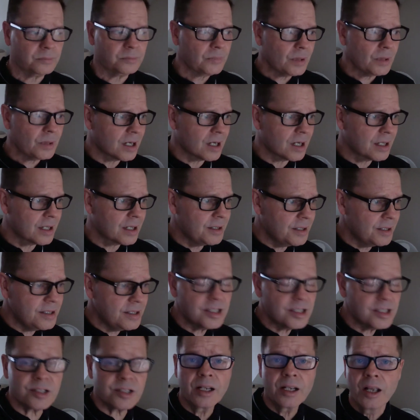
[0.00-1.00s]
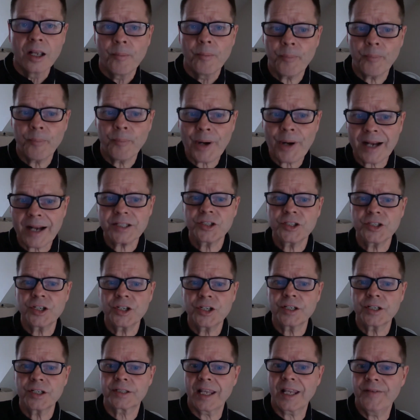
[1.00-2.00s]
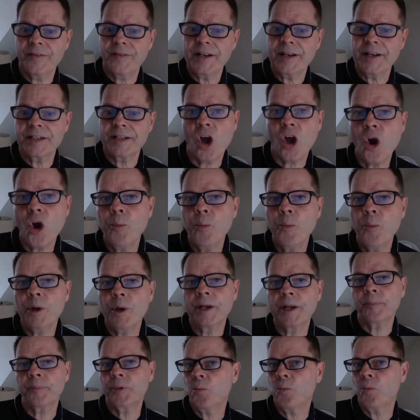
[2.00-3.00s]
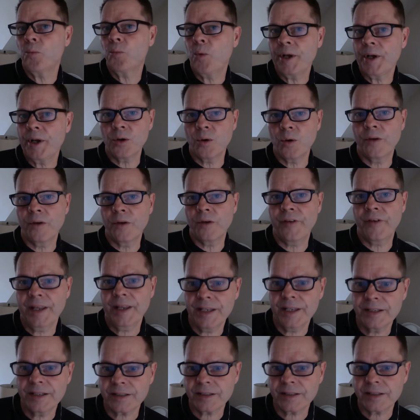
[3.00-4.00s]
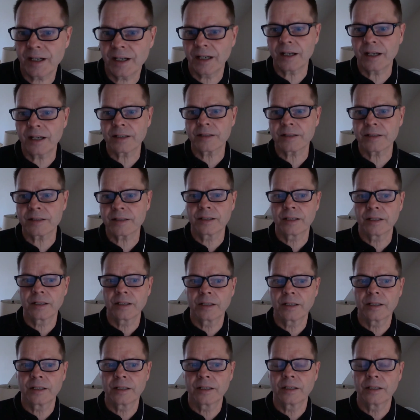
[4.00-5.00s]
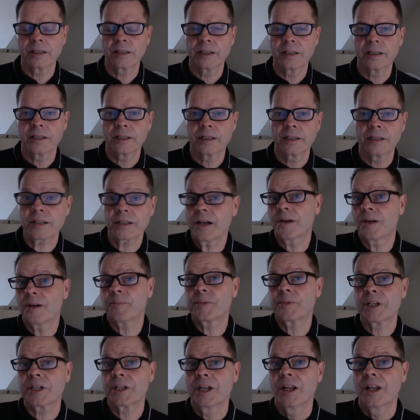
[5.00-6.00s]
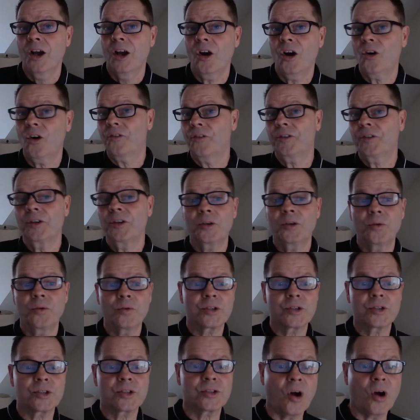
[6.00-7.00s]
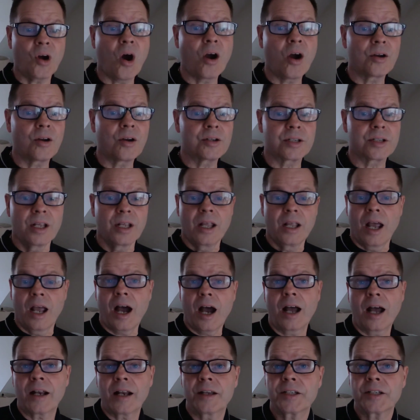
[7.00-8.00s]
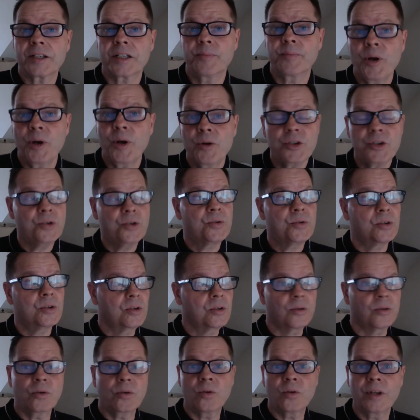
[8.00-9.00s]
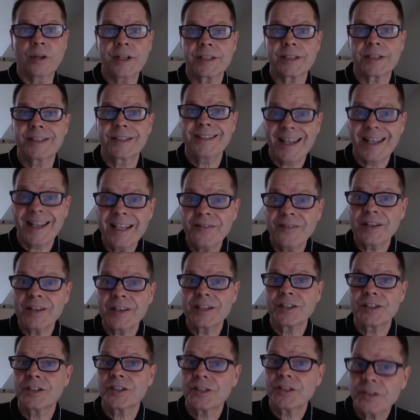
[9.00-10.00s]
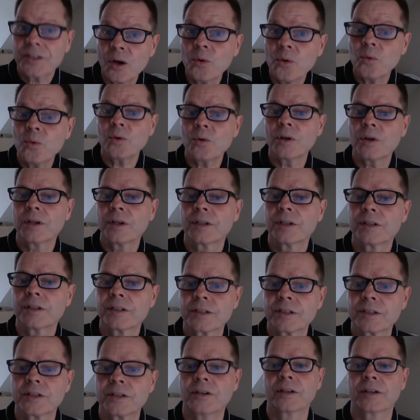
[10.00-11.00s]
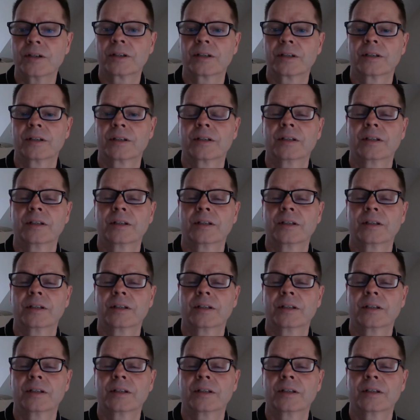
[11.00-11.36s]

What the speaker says: And in these passages, David is opening up the window of his heart. Psalms are often called songs, and I suppose you could call this David's soul song.